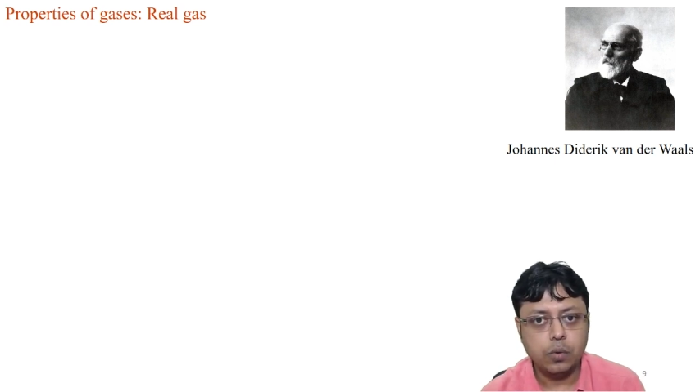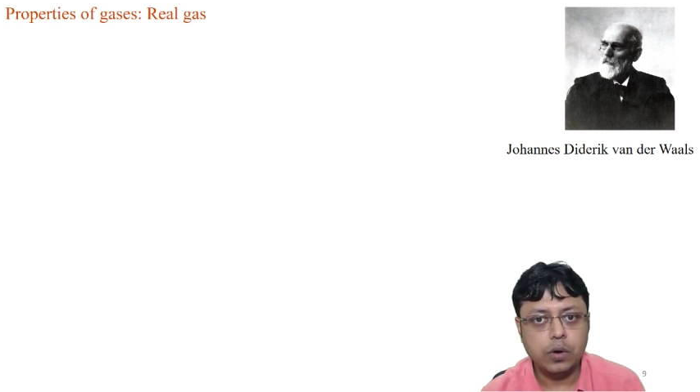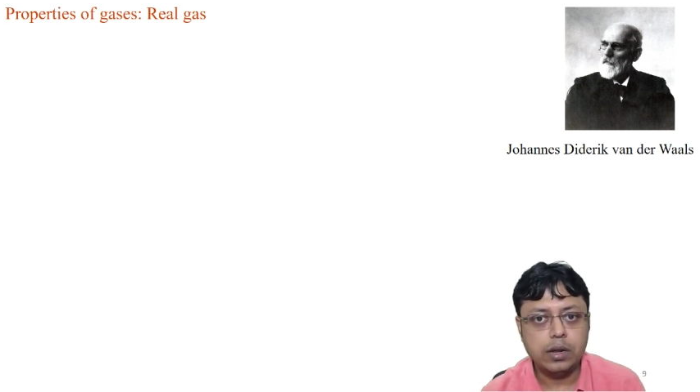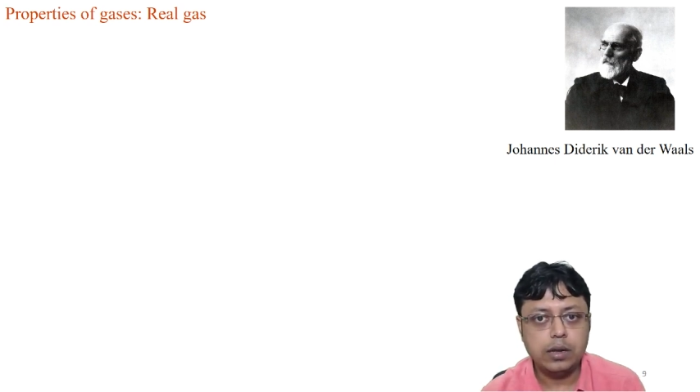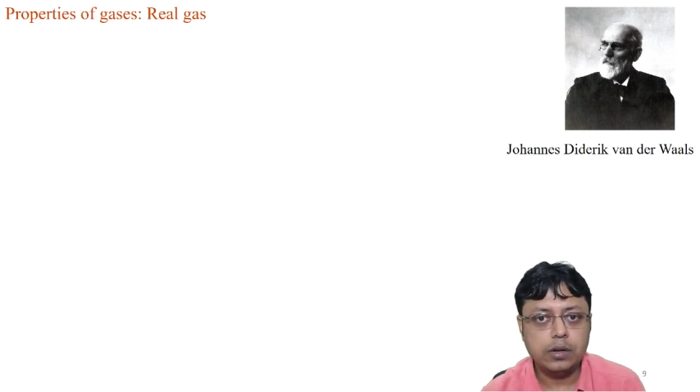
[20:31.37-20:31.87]

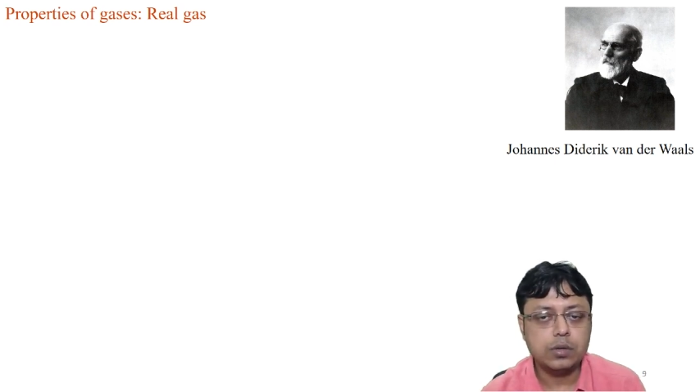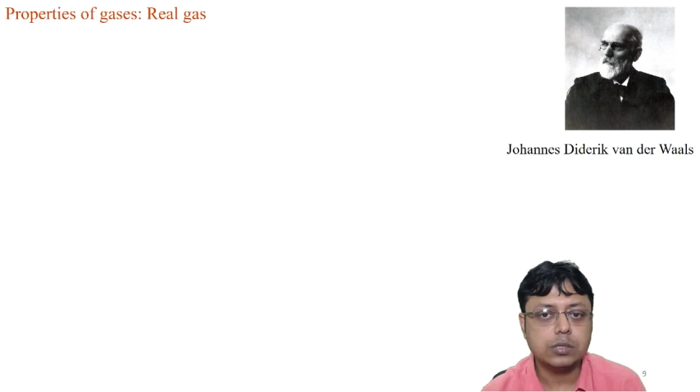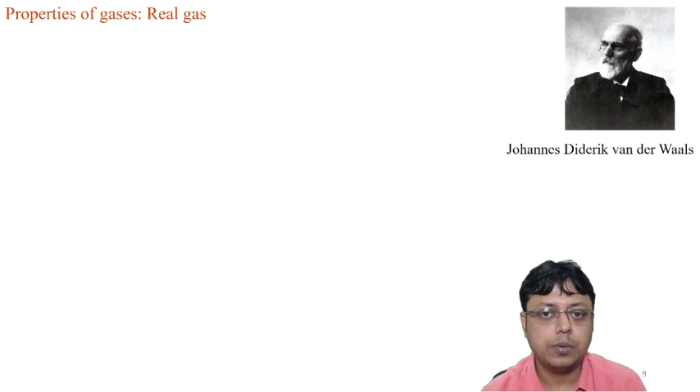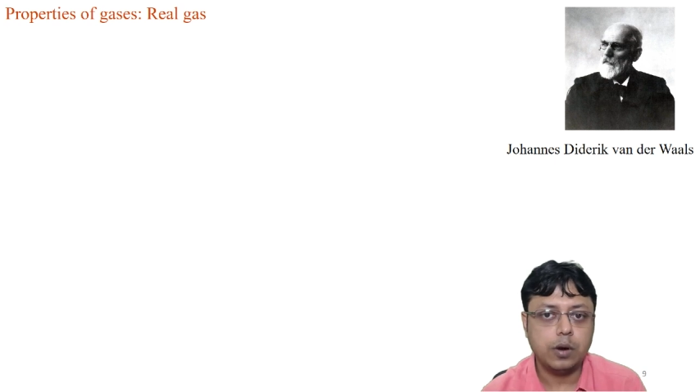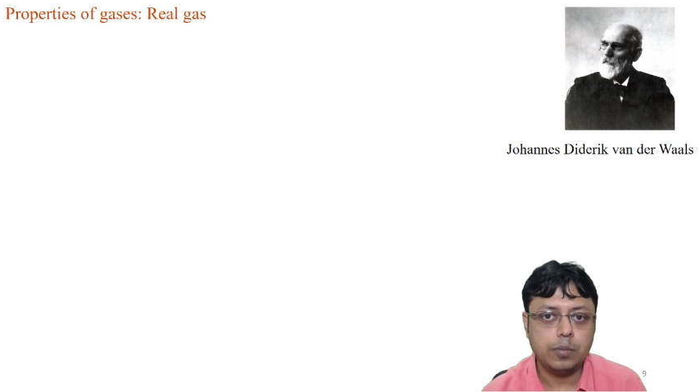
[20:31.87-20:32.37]
when it
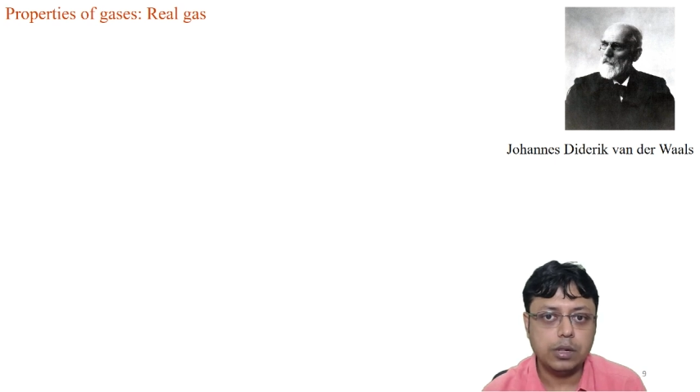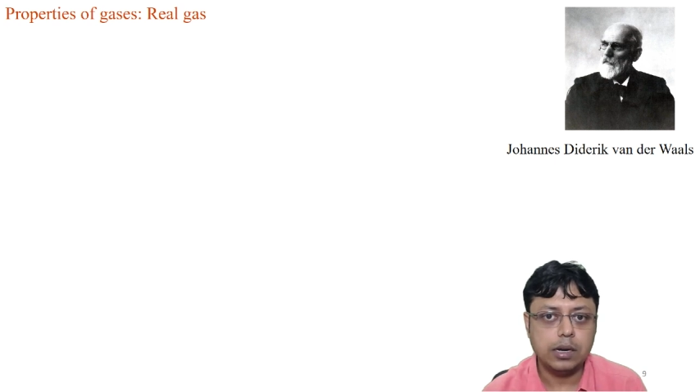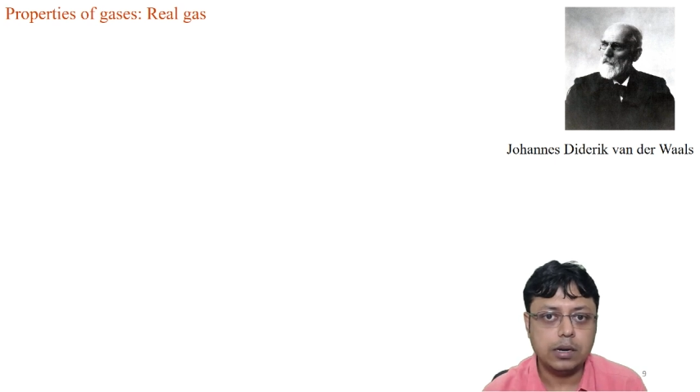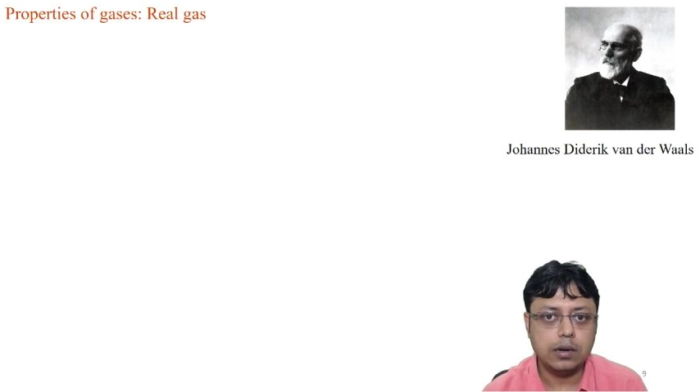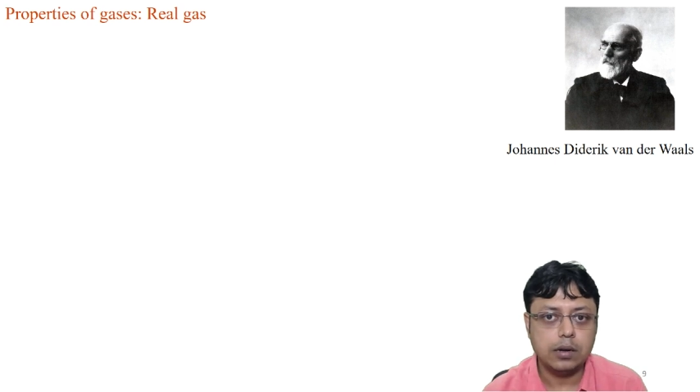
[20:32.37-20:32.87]
was
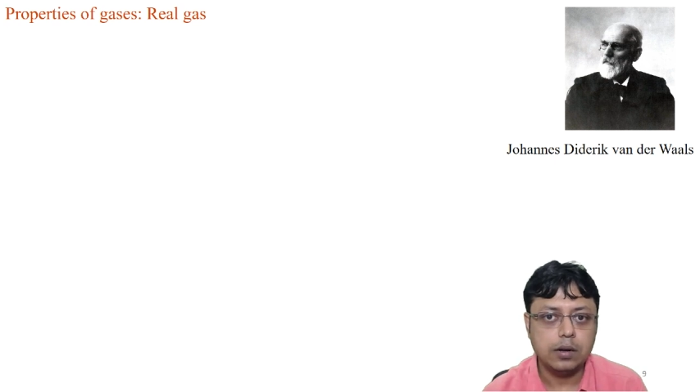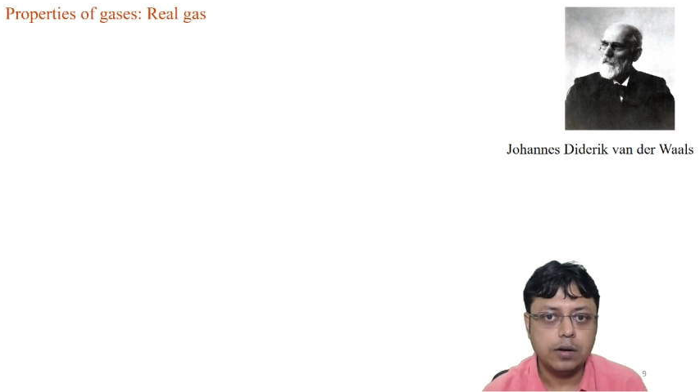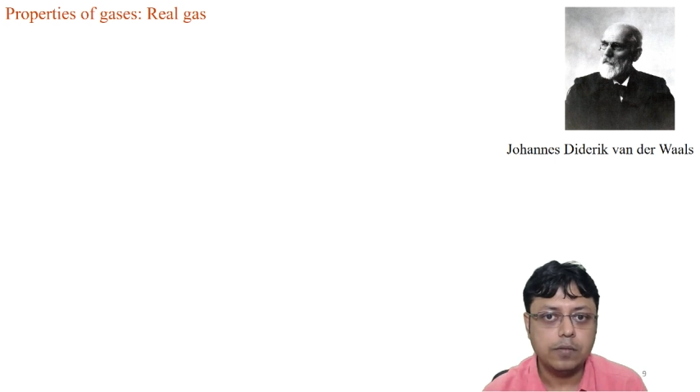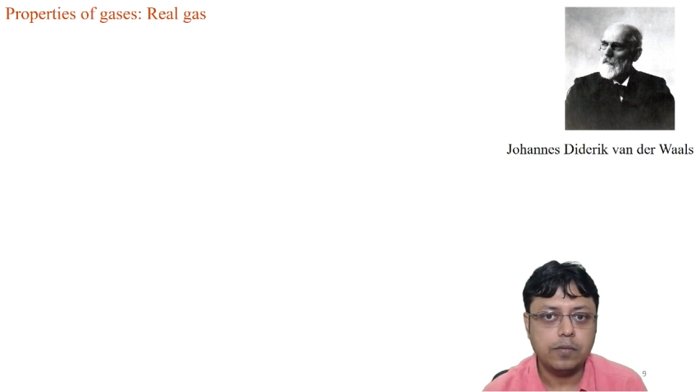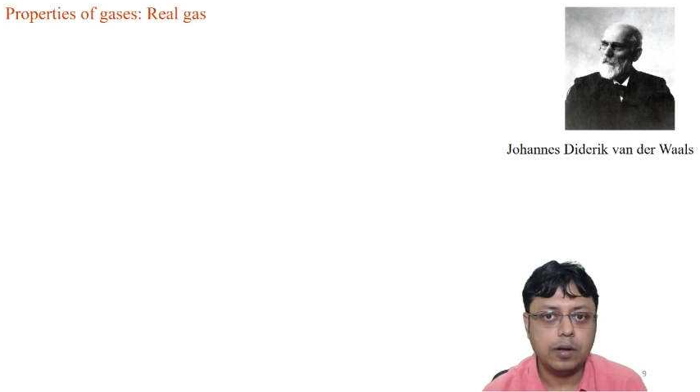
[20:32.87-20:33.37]
formulated
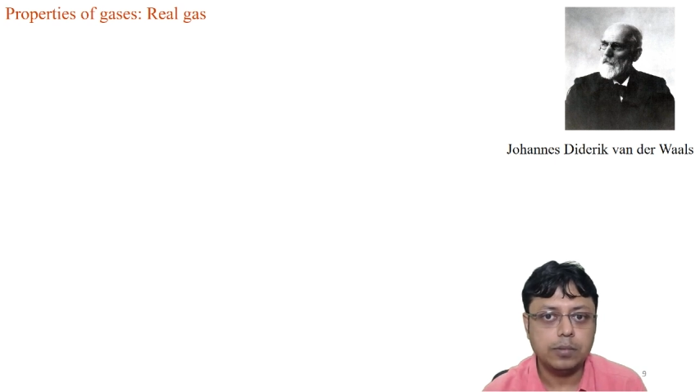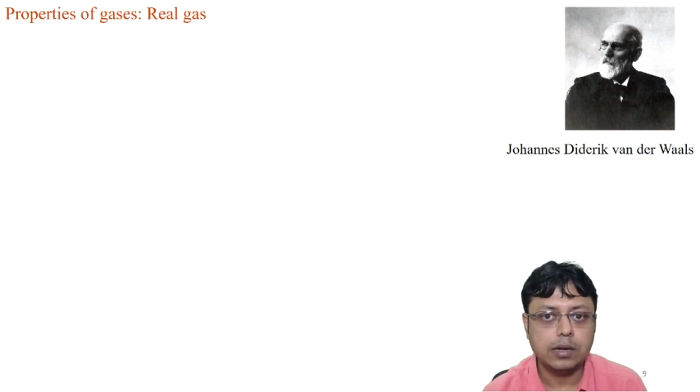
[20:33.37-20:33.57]
from